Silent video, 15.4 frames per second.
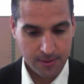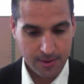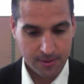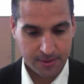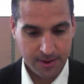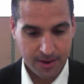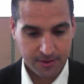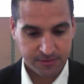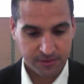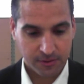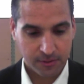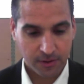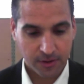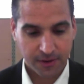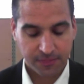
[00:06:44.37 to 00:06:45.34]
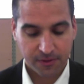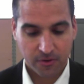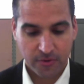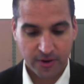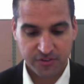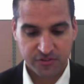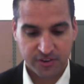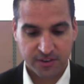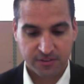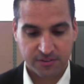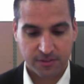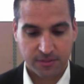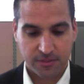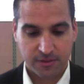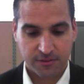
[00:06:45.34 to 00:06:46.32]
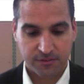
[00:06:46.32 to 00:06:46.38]
Okay, so look at the questions
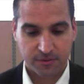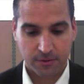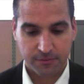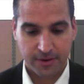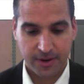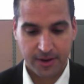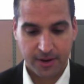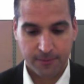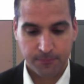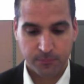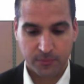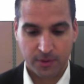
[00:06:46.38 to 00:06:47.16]
in the survey